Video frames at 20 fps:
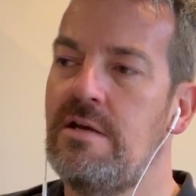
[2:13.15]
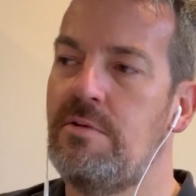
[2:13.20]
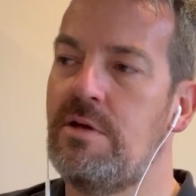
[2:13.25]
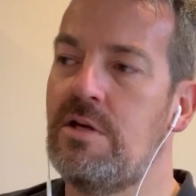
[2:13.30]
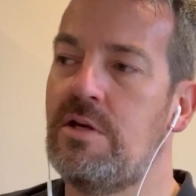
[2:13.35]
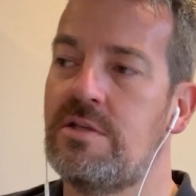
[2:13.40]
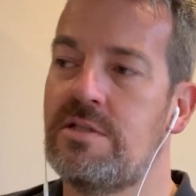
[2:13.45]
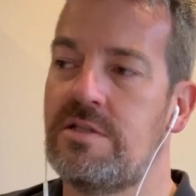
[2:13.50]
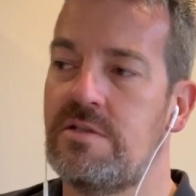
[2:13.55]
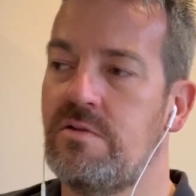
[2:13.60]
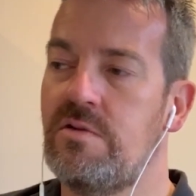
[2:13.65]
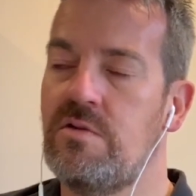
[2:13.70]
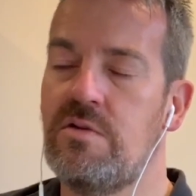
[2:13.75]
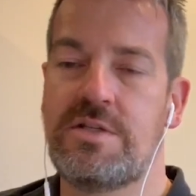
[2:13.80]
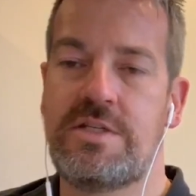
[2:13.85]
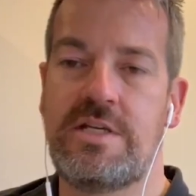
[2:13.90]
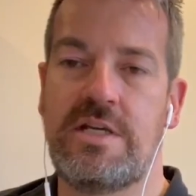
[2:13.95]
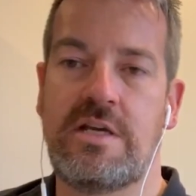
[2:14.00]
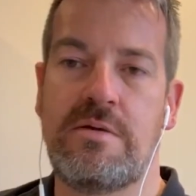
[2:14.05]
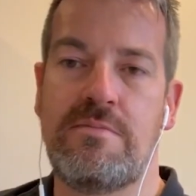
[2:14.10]
because of
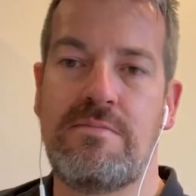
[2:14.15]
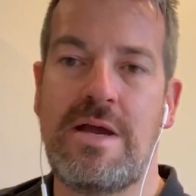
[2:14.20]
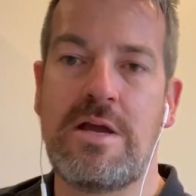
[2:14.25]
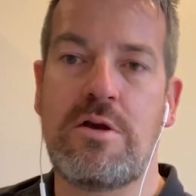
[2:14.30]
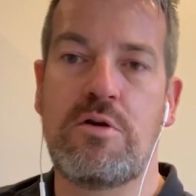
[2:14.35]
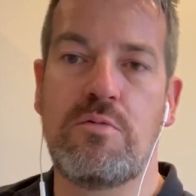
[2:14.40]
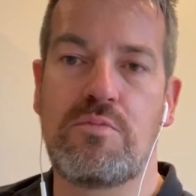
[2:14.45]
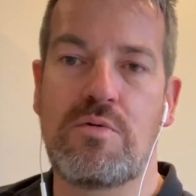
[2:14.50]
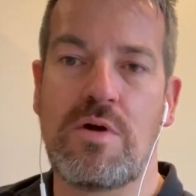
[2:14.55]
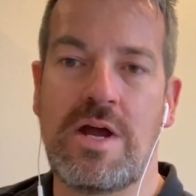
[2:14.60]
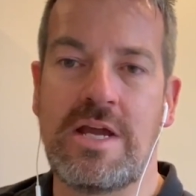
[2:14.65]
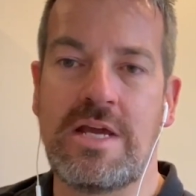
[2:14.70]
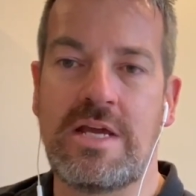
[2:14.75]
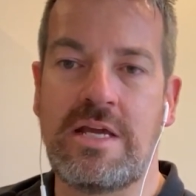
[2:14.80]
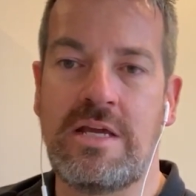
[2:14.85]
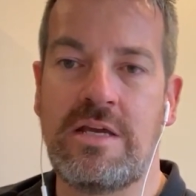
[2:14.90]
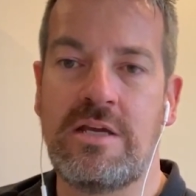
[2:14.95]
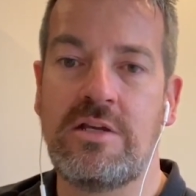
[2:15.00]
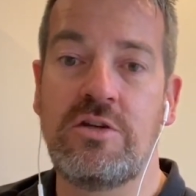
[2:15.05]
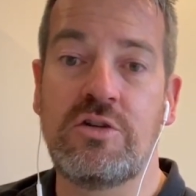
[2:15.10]
course it can make or
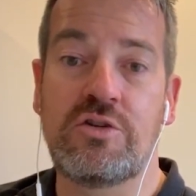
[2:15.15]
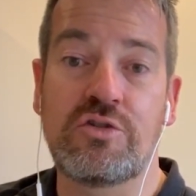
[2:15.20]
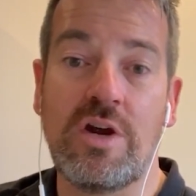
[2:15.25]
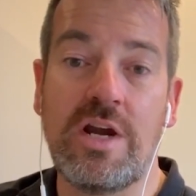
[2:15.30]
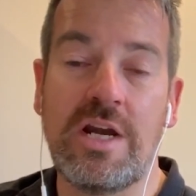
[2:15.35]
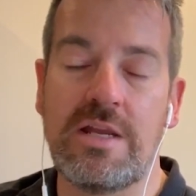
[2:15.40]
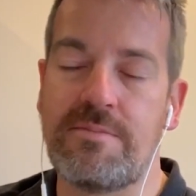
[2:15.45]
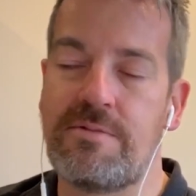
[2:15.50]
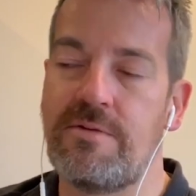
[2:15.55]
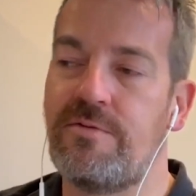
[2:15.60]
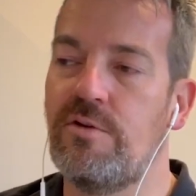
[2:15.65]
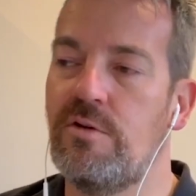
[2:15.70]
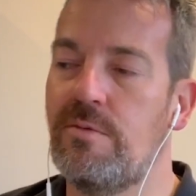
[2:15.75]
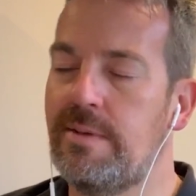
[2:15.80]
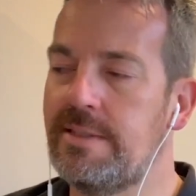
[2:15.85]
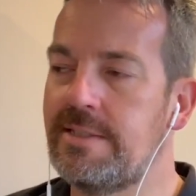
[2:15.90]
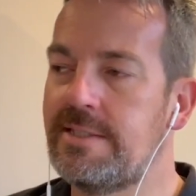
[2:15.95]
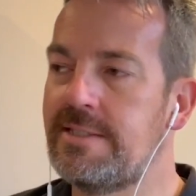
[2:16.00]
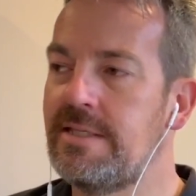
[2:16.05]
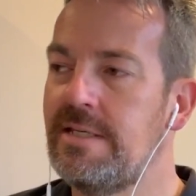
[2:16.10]
break your trading
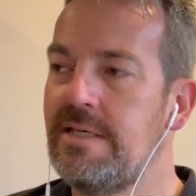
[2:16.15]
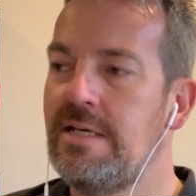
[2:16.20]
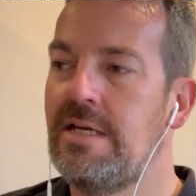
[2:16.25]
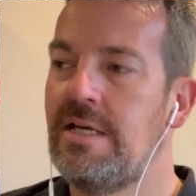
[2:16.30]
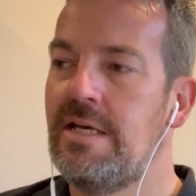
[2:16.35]
performance.